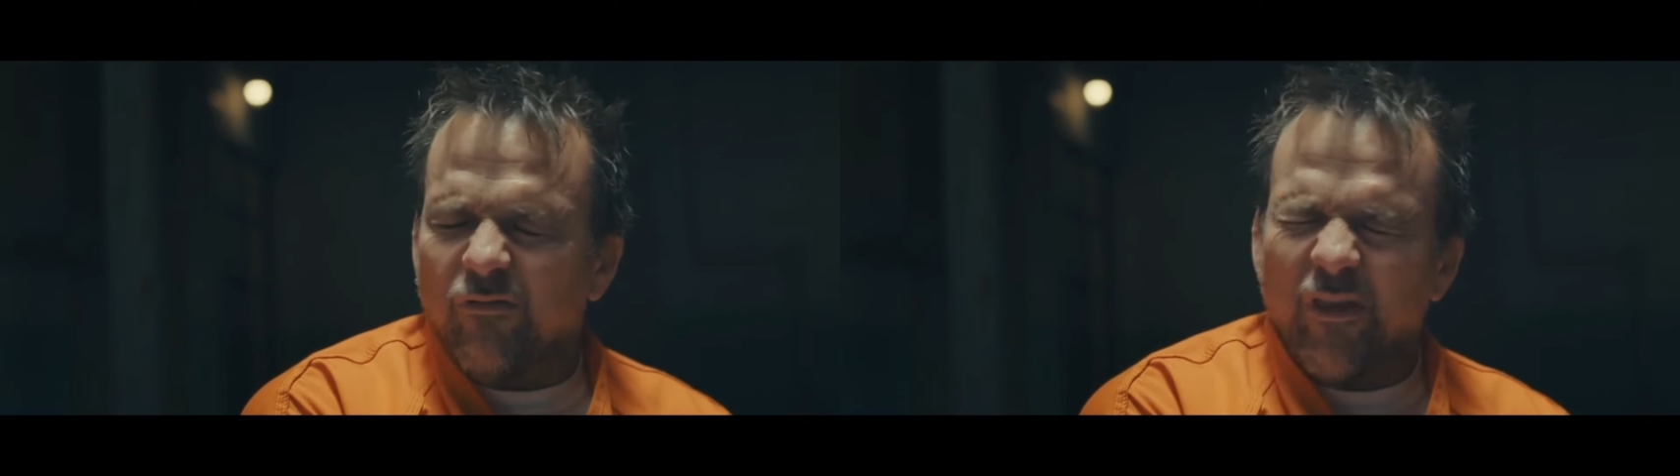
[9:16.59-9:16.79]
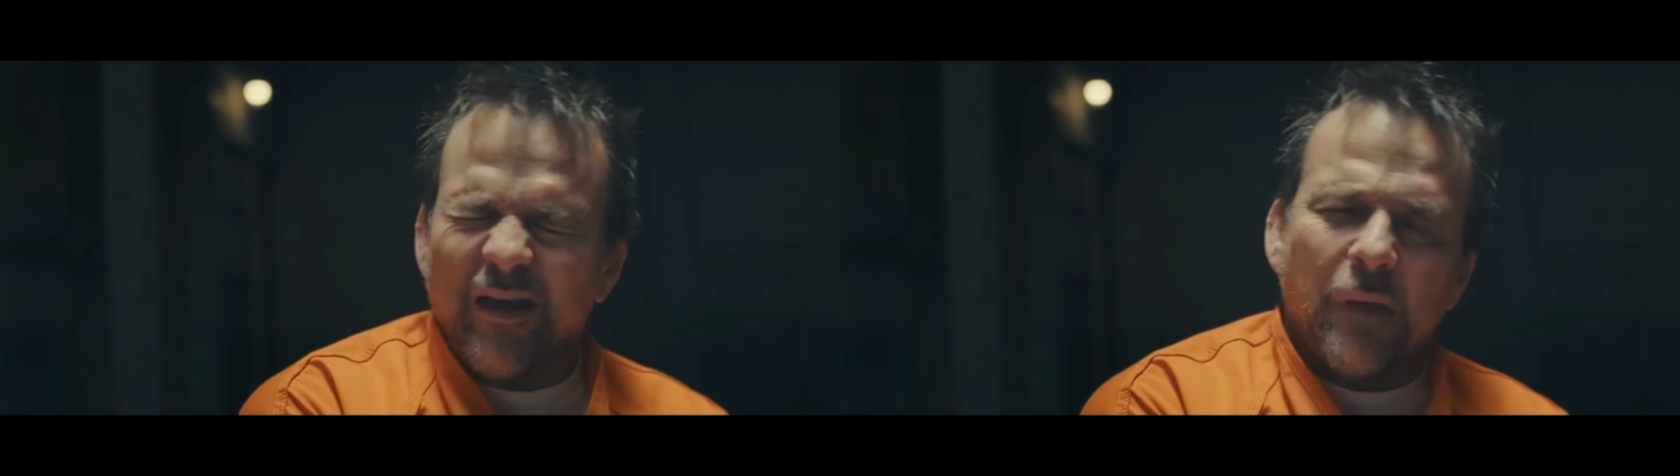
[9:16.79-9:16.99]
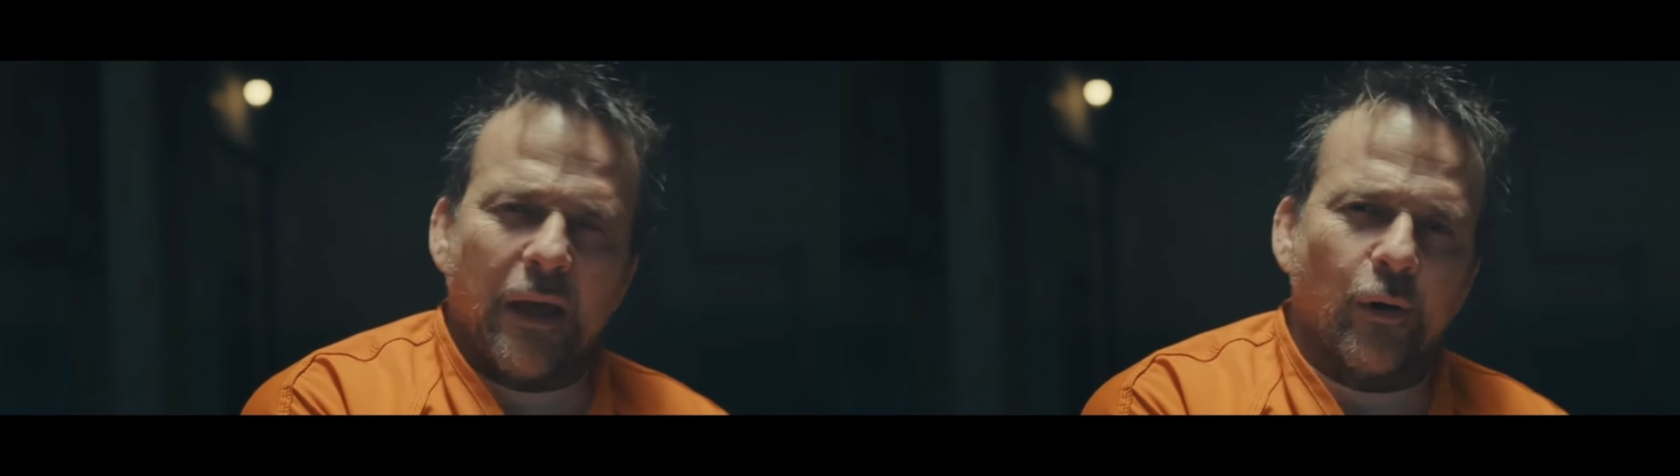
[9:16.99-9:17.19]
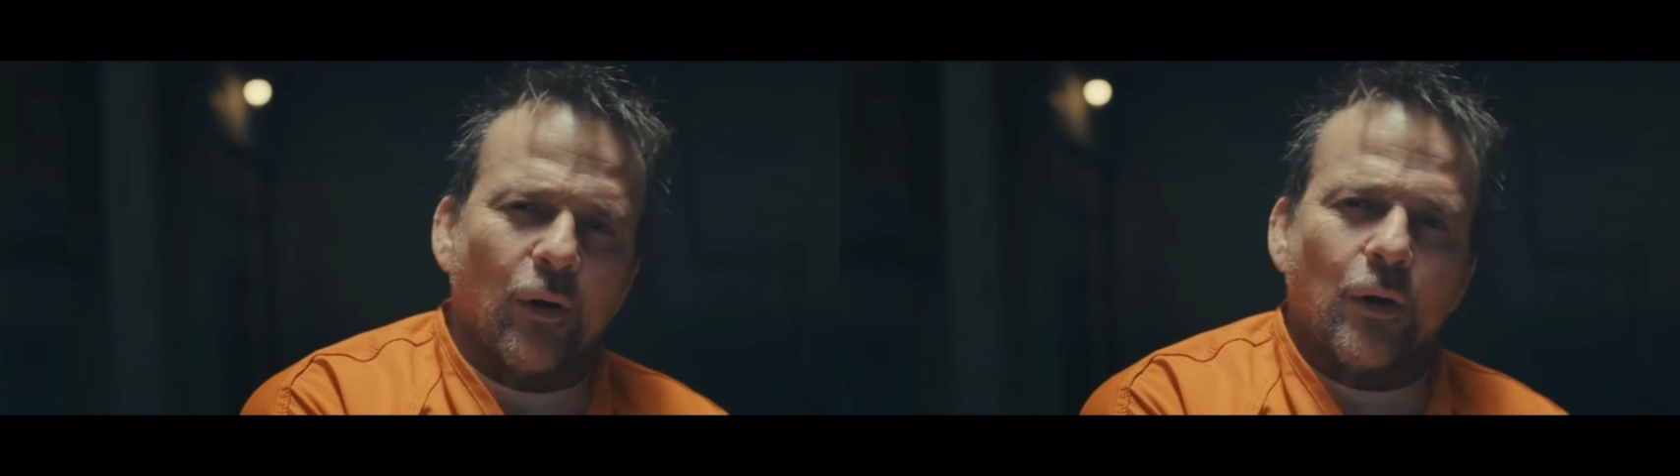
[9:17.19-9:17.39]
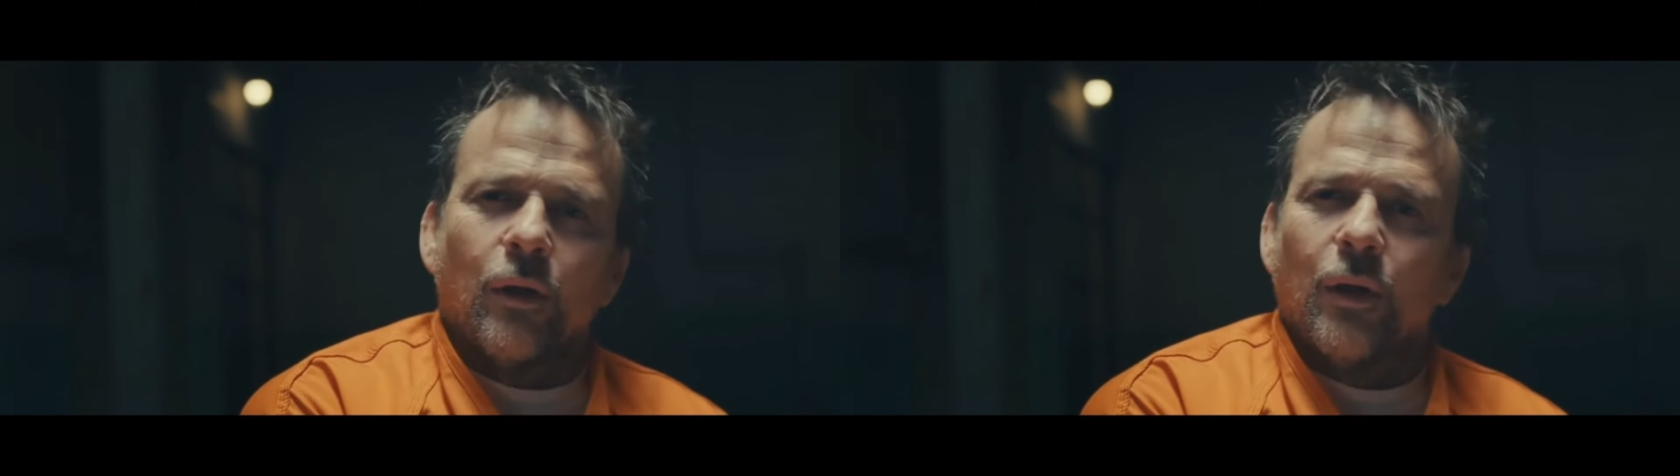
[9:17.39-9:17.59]
for that
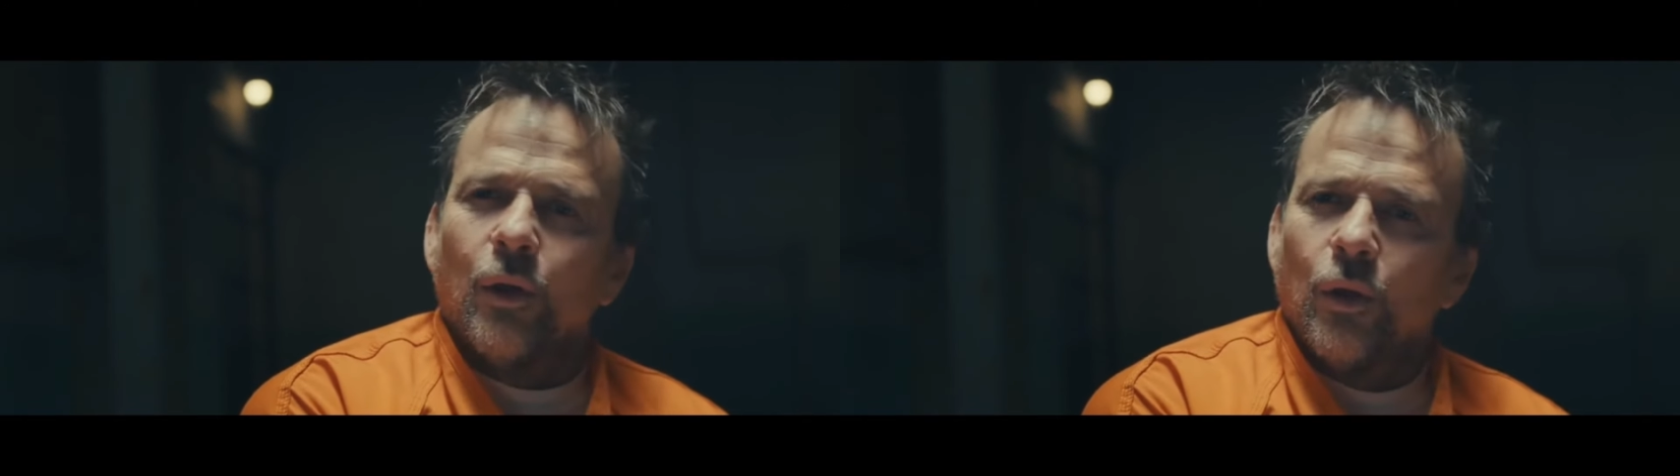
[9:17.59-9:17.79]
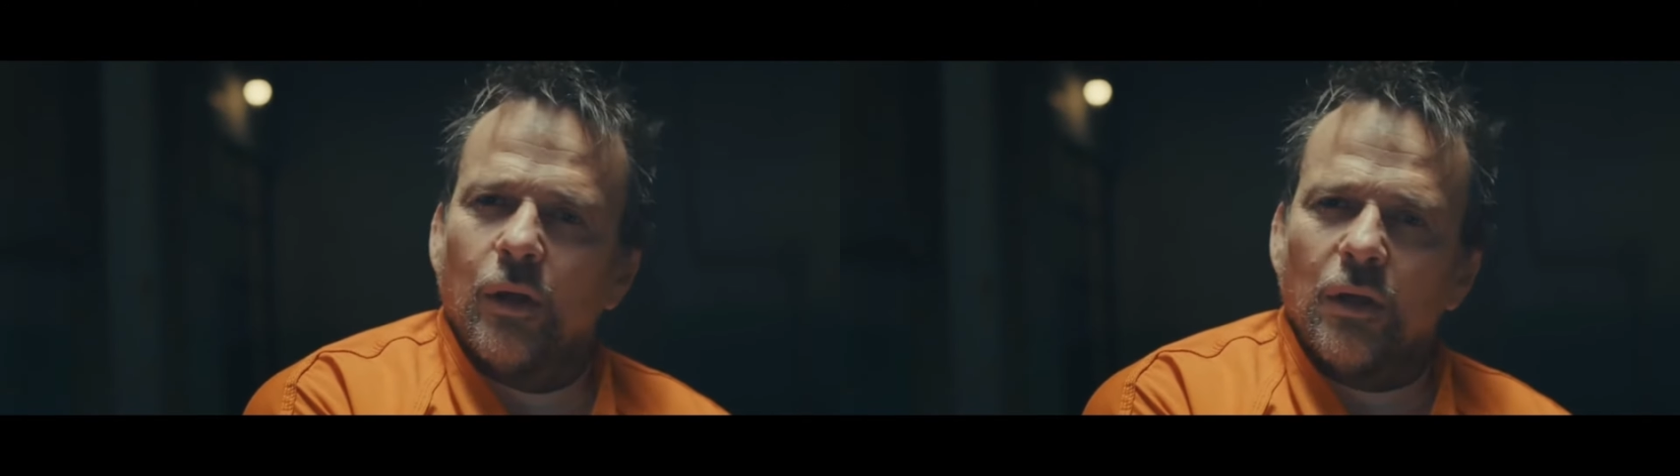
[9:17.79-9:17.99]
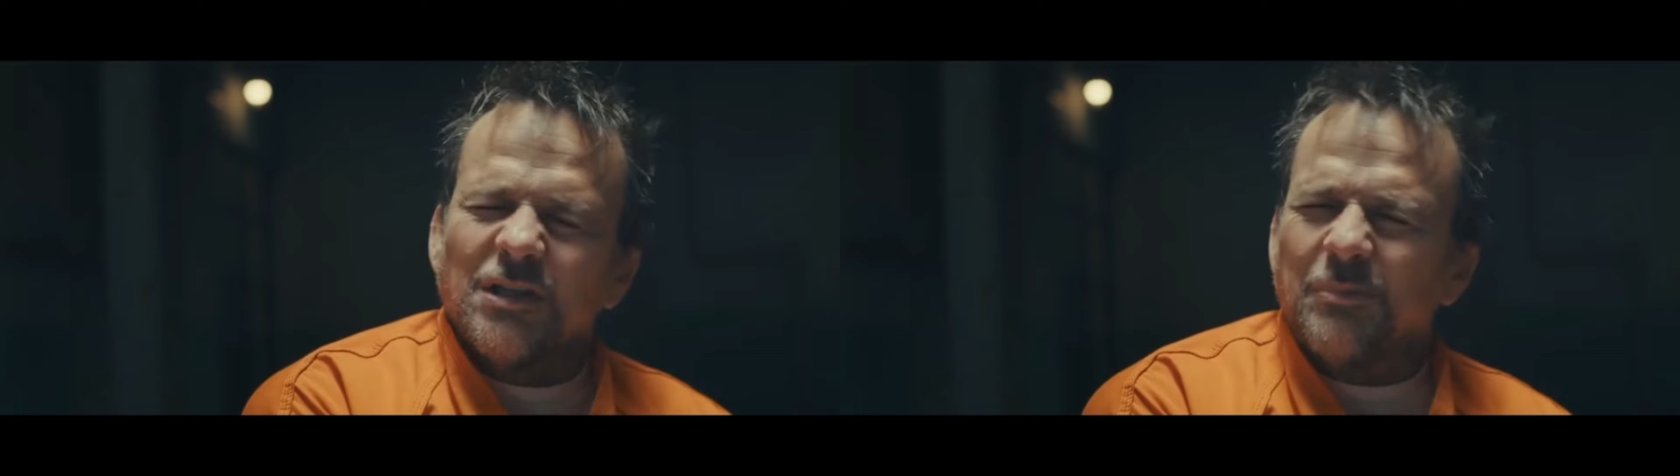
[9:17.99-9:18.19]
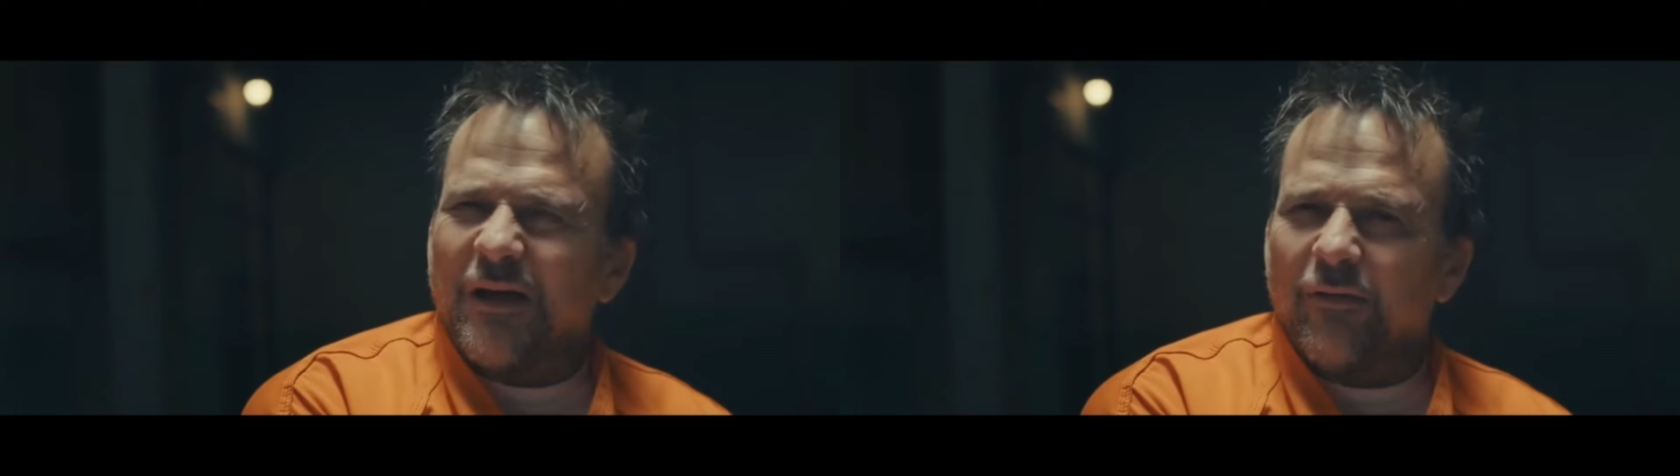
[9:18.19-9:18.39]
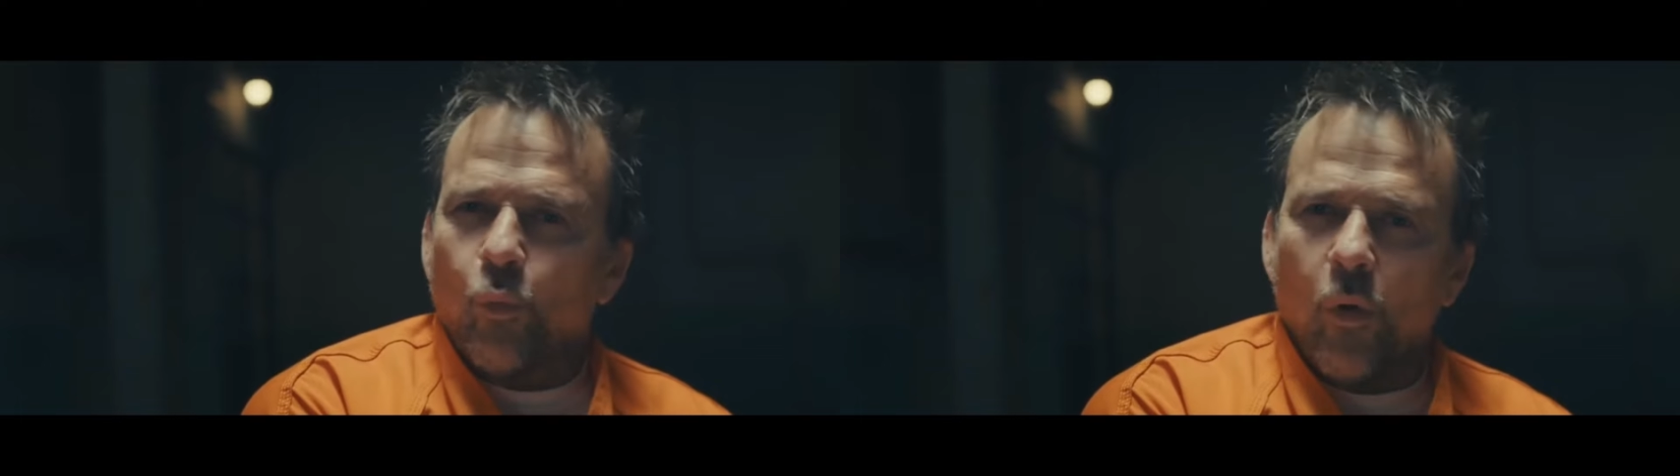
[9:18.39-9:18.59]
matter. It's
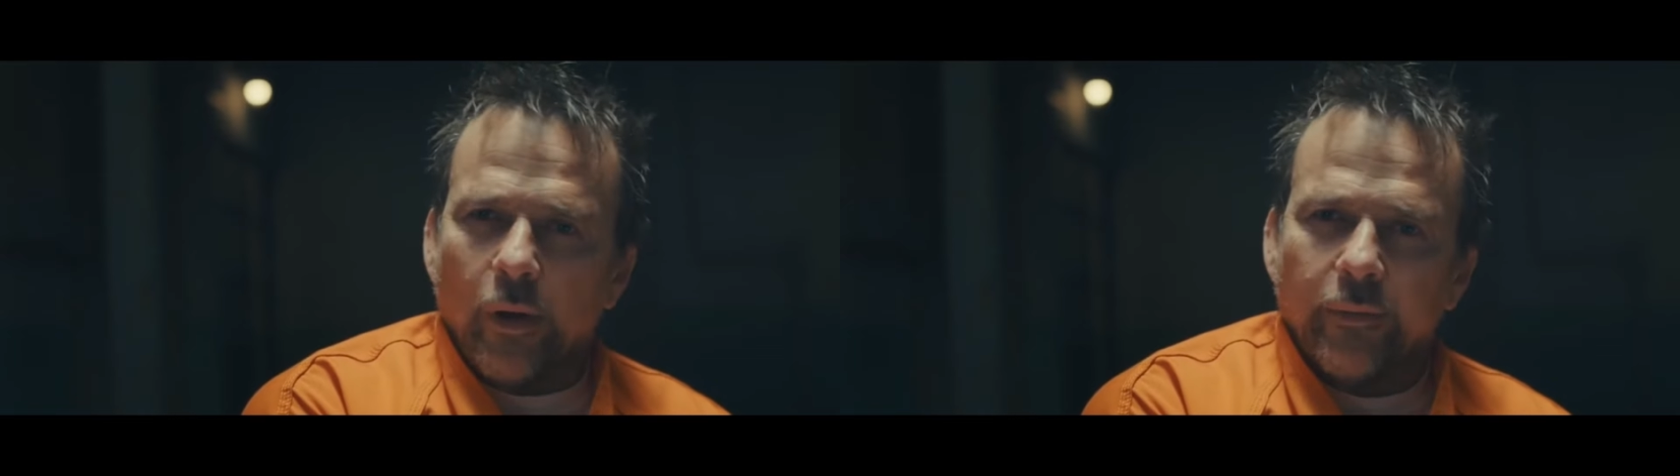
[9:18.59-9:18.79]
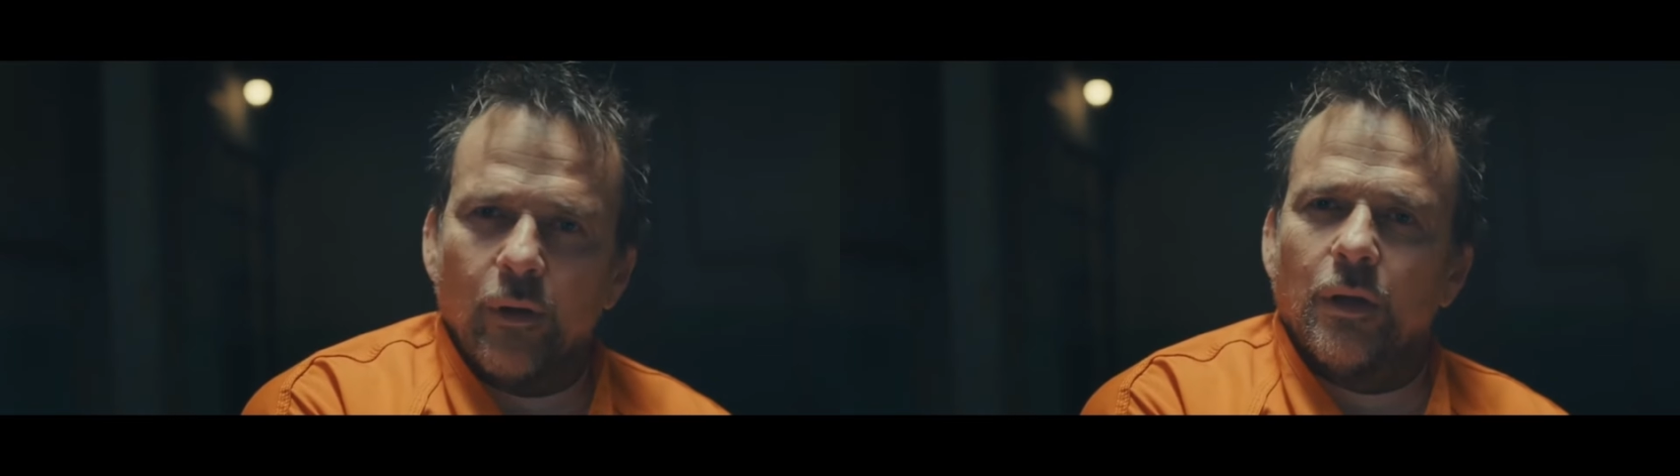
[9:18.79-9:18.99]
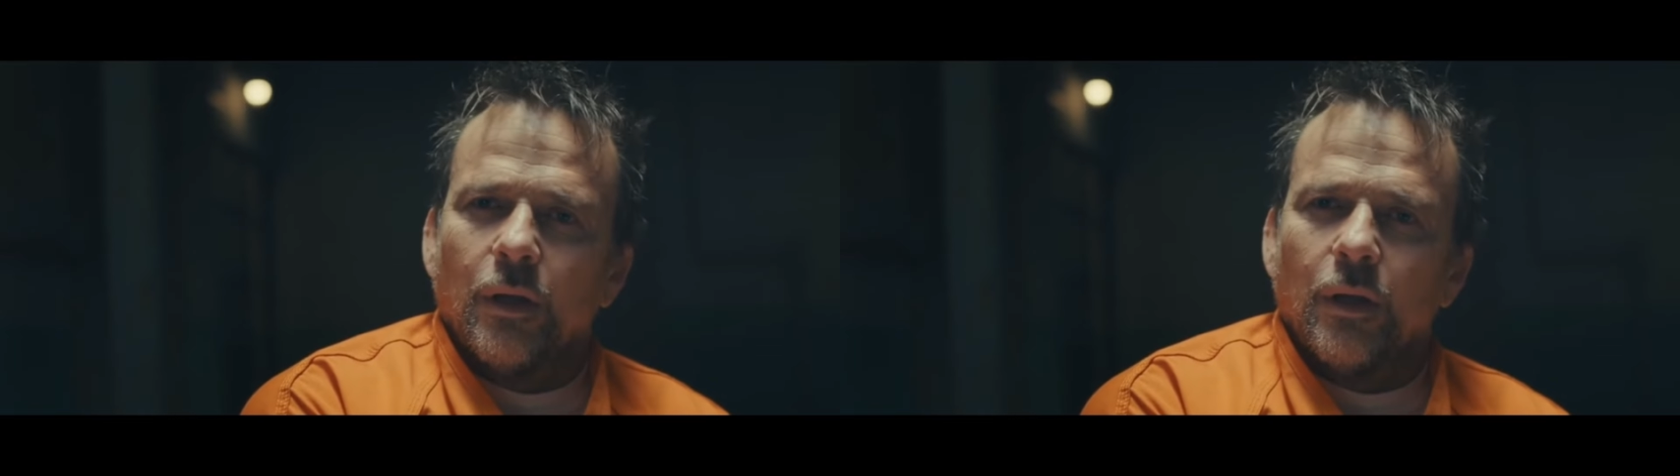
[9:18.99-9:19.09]
about everyone.